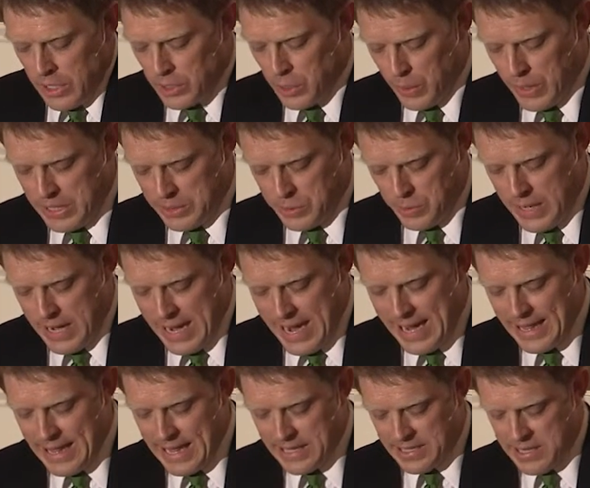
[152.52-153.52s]
So it is
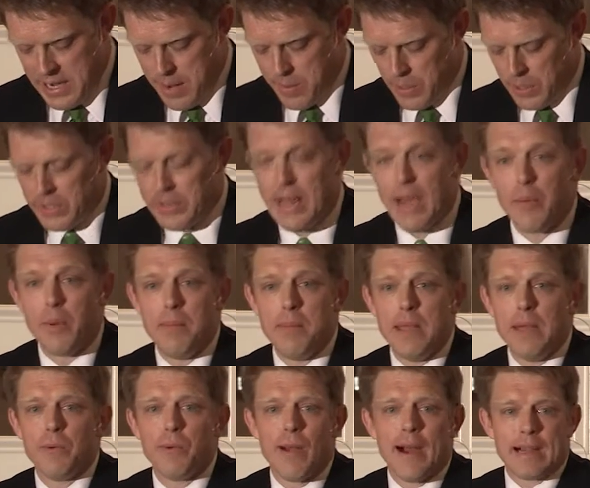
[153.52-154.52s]
in this neighborhood that we
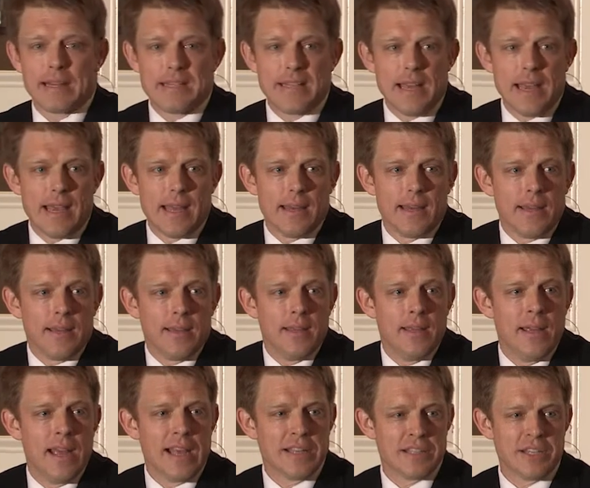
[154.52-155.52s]
meet Roxanne.
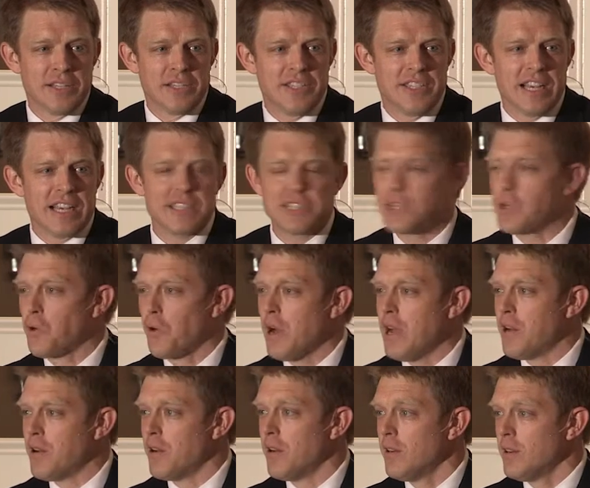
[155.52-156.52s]
As a sixth
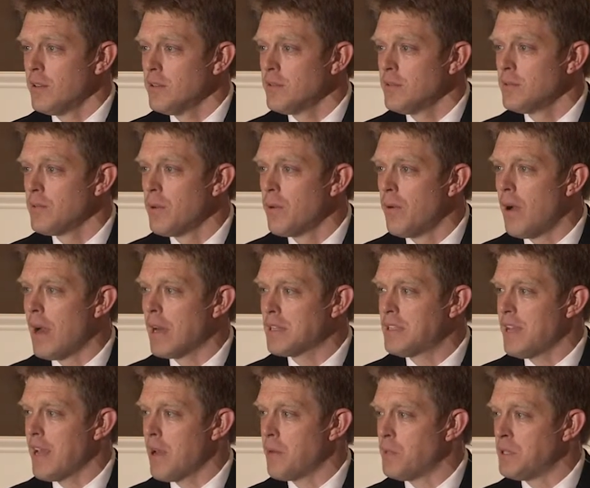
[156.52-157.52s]
grader,
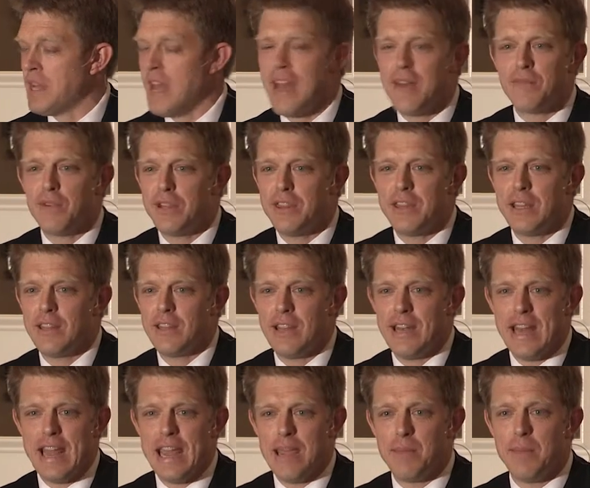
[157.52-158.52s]
Roxanne was everything the
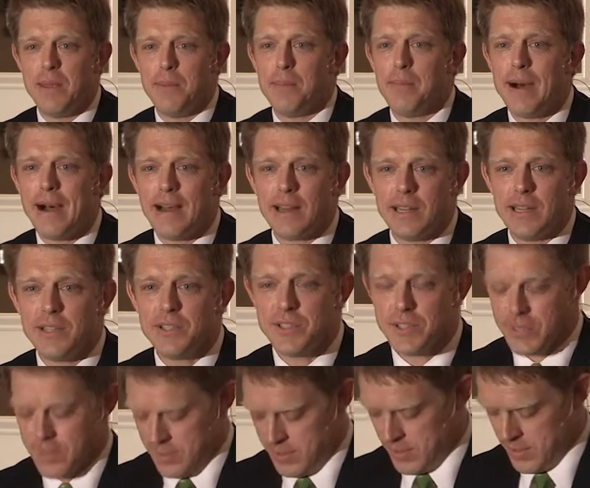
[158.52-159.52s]
name
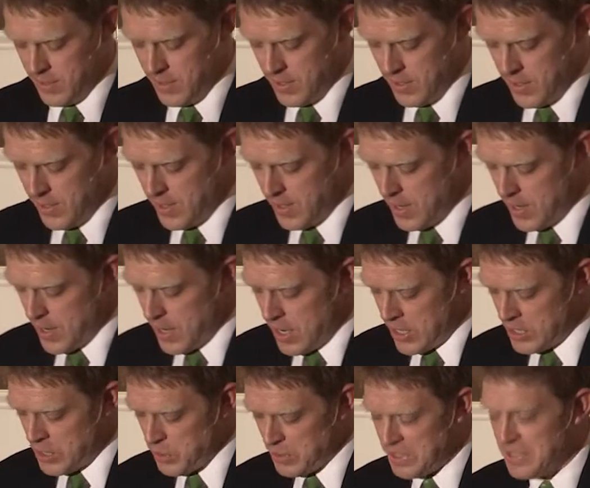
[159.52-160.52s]
embodies.
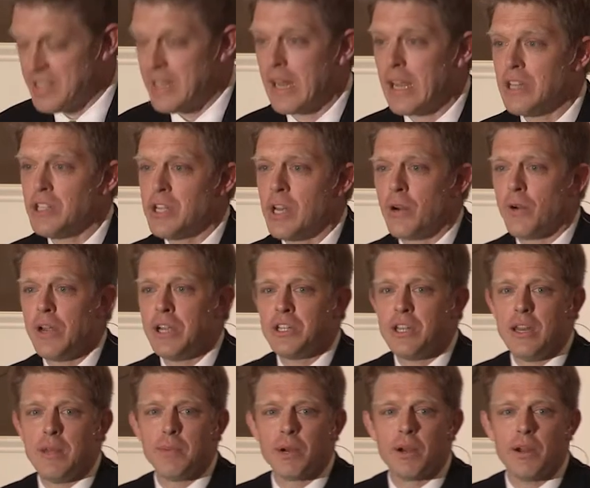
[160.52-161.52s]
She was a second
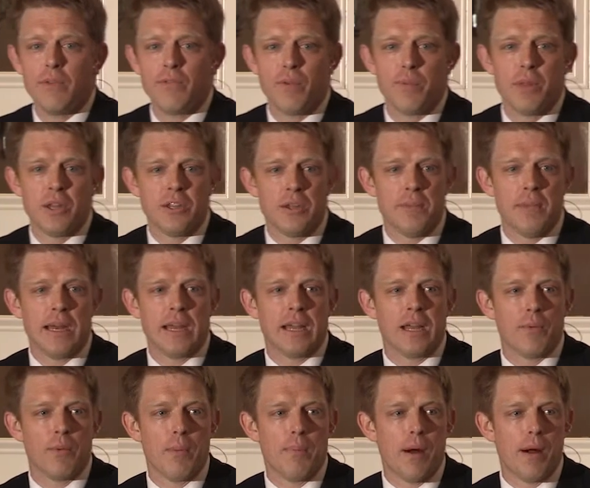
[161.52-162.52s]
generation immigrant from the
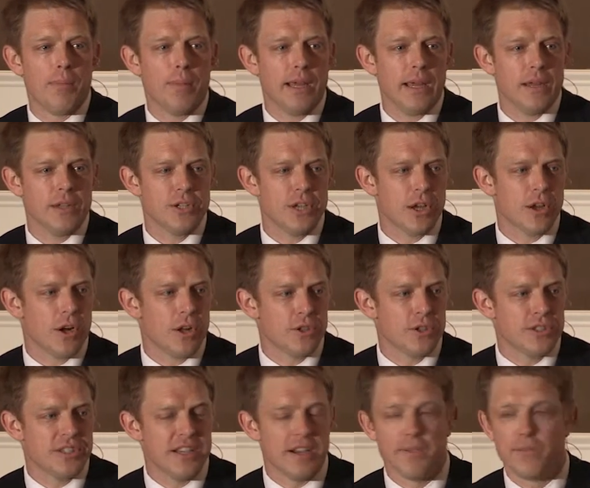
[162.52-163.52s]
Dominican Republic. She called
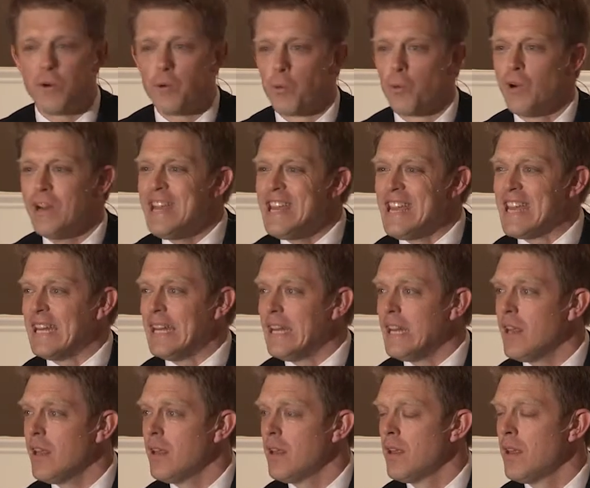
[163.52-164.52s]
herself
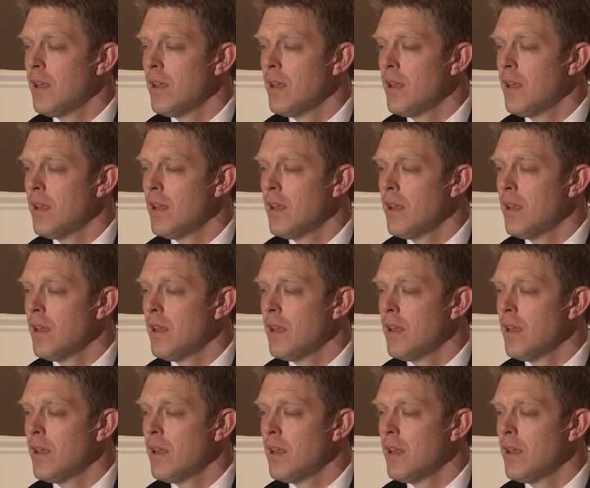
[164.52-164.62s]
Rican,